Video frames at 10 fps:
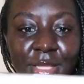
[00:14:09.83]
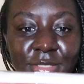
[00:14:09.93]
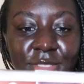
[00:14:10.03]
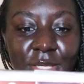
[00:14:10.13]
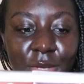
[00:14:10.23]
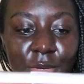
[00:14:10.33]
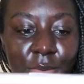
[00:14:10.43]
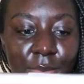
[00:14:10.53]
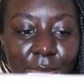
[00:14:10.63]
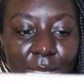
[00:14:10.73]

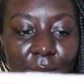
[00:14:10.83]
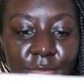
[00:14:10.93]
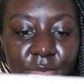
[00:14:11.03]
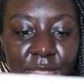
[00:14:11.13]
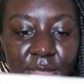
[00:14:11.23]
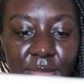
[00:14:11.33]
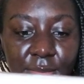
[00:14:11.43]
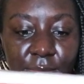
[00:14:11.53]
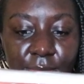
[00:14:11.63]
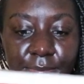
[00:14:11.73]
So it comes
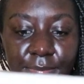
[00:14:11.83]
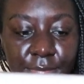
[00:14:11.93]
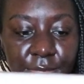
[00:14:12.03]
with,